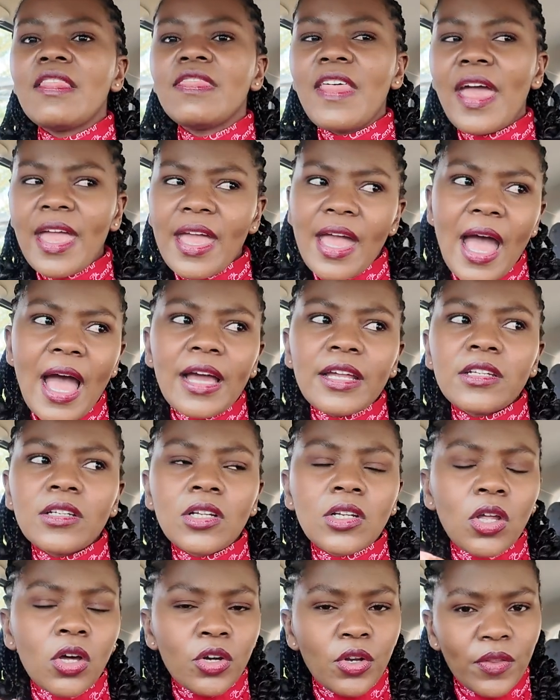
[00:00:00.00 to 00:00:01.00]
they had
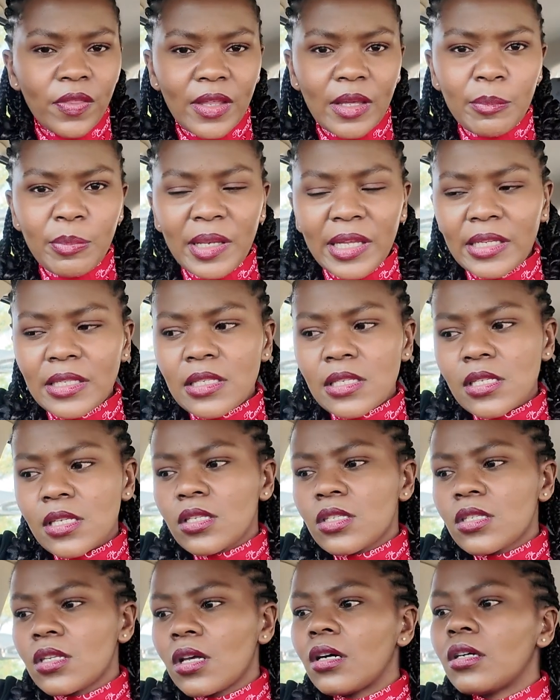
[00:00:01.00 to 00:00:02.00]
a lot on their plates.
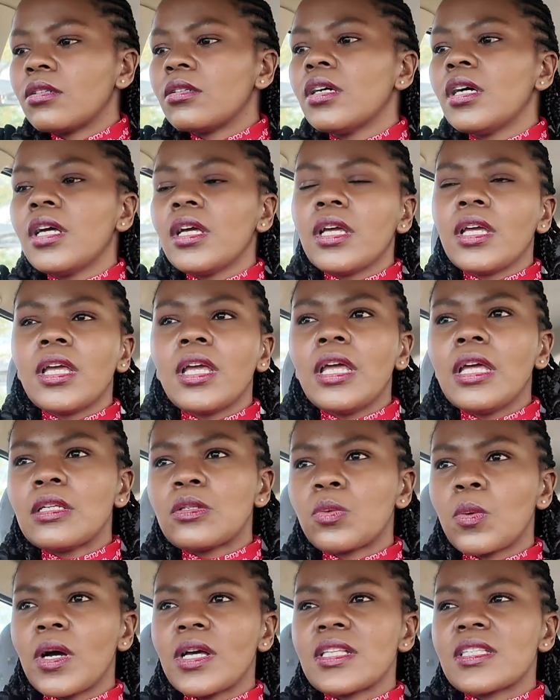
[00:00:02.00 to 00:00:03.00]
So
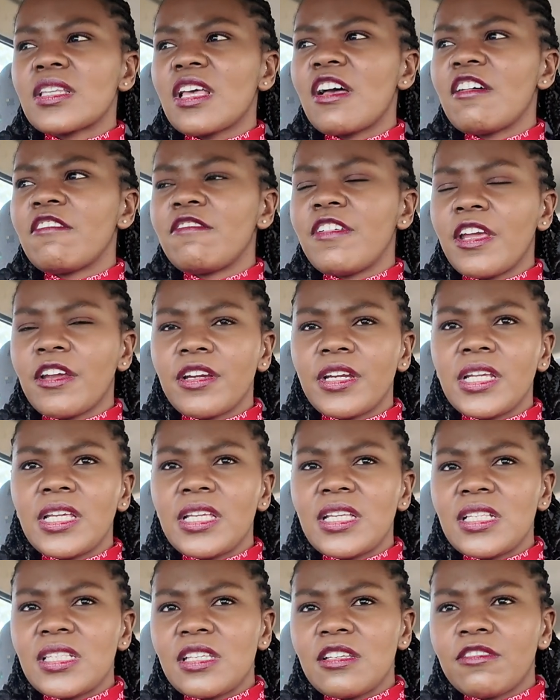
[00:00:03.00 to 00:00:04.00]
it was a very
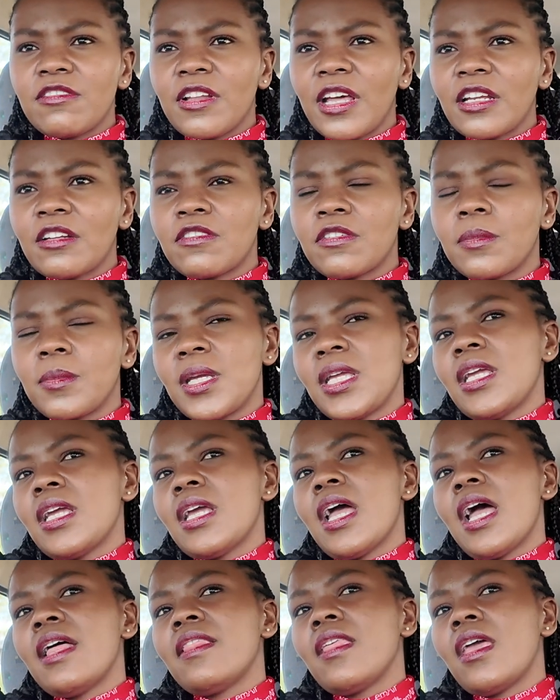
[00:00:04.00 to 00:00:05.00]
easy flight for me.
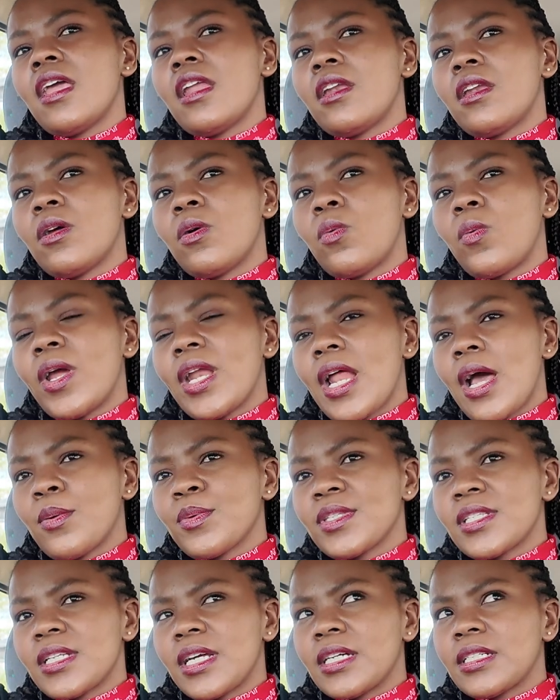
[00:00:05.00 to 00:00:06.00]
And then when I
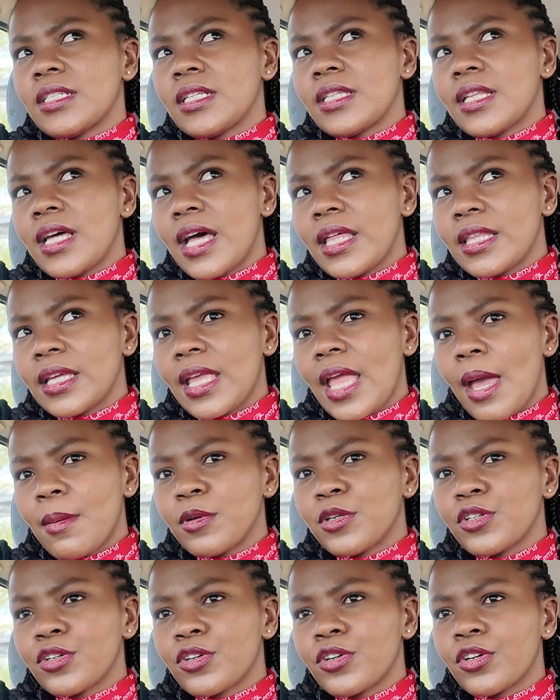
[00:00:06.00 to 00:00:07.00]
was done, the other
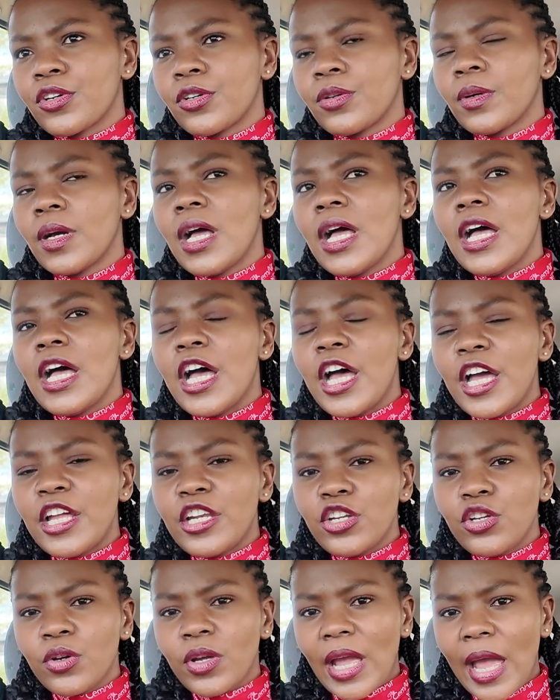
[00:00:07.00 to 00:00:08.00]
cabin crew, a
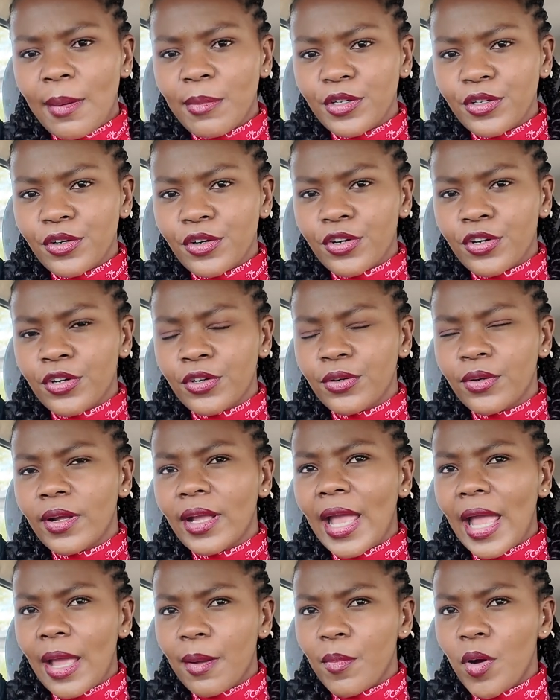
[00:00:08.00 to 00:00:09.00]
new cabin crew
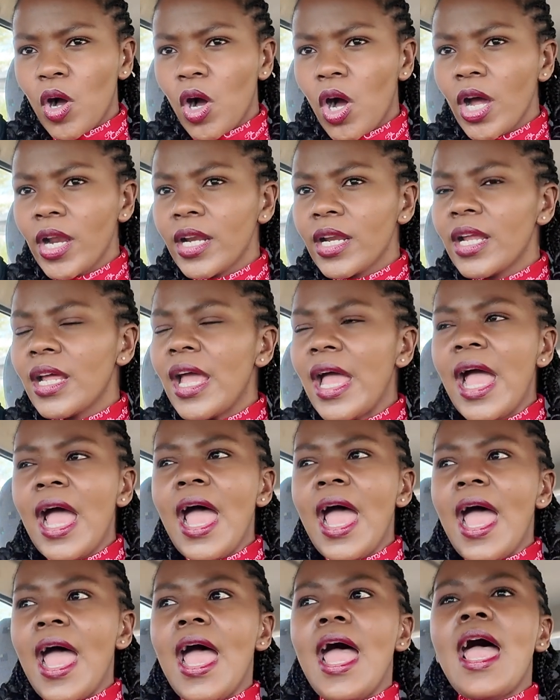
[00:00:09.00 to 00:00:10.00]
came on,
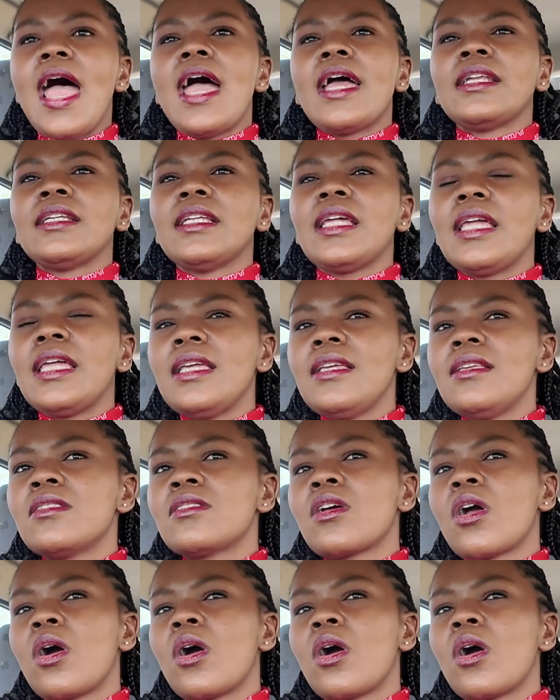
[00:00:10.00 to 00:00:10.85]
and he's